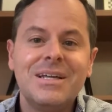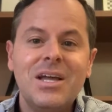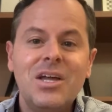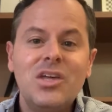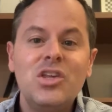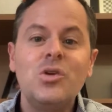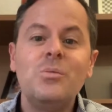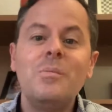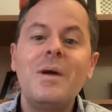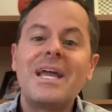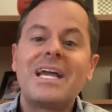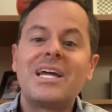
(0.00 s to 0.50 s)

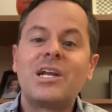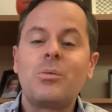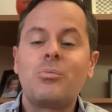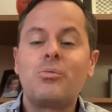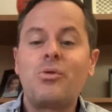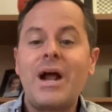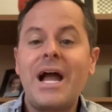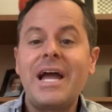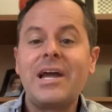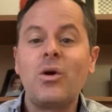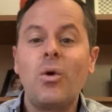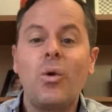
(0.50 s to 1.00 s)
You make it a
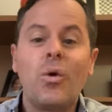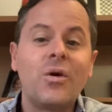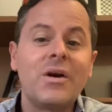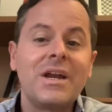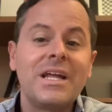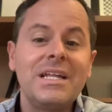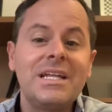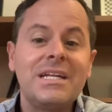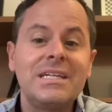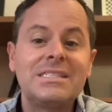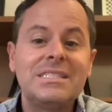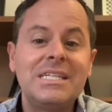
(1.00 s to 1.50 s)
priority
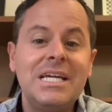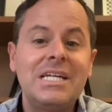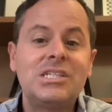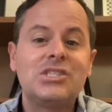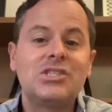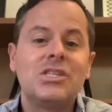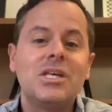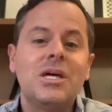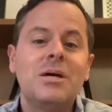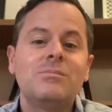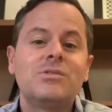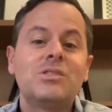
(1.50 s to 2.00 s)
to teach
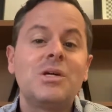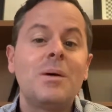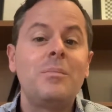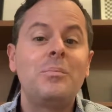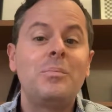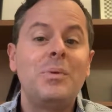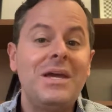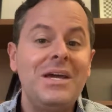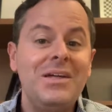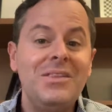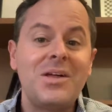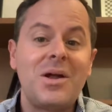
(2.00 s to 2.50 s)
them to
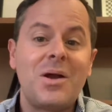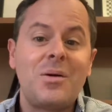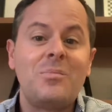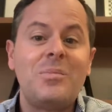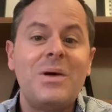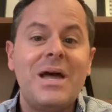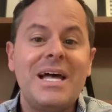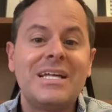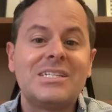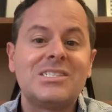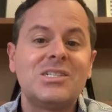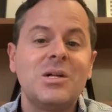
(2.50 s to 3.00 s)
be their best,